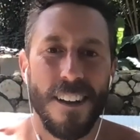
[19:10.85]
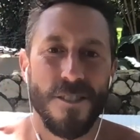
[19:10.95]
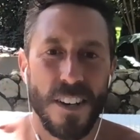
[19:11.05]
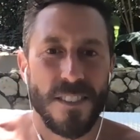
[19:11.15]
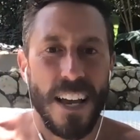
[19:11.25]

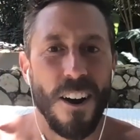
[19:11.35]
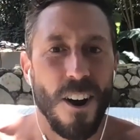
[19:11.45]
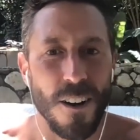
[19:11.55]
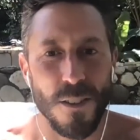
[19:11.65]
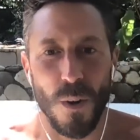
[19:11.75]
Check us out,
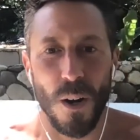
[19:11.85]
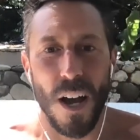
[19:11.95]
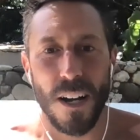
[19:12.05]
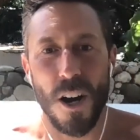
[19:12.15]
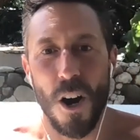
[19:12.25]
heart and soil
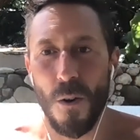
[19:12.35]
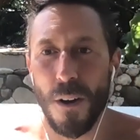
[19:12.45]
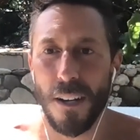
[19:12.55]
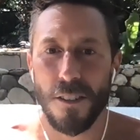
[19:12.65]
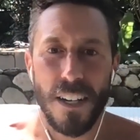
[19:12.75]
dot co.
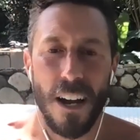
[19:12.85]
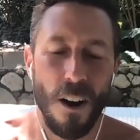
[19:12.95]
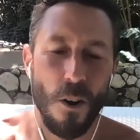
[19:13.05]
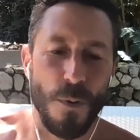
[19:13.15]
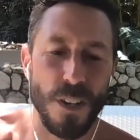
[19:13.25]
Check out
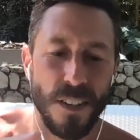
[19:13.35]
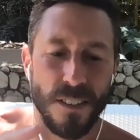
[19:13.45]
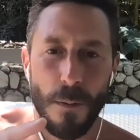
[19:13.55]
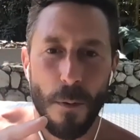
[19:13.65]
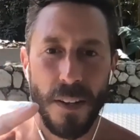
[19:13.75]
our recent
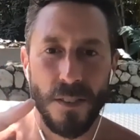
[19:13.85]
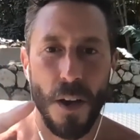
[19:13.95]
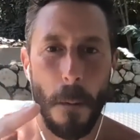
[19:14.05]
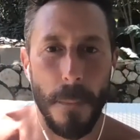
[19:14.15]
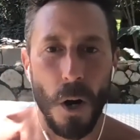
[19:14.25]
supplements,
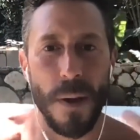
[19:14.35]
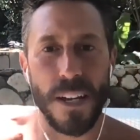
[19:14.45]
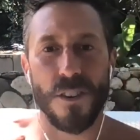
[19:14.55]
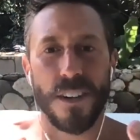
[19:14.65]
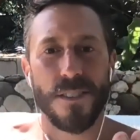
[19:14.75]
bone
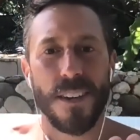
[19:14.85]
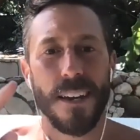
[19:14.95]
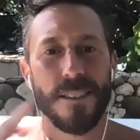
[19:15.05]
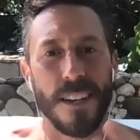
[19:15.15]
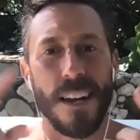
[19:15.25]
matrix,
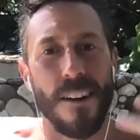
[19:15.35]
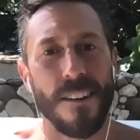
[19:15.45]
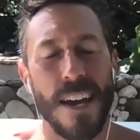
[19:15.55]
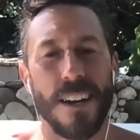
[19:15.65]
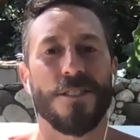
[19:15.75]
skin, hair,
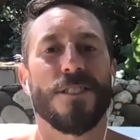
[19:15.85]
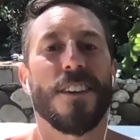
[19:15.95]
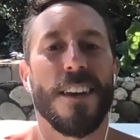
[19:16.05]
and nails.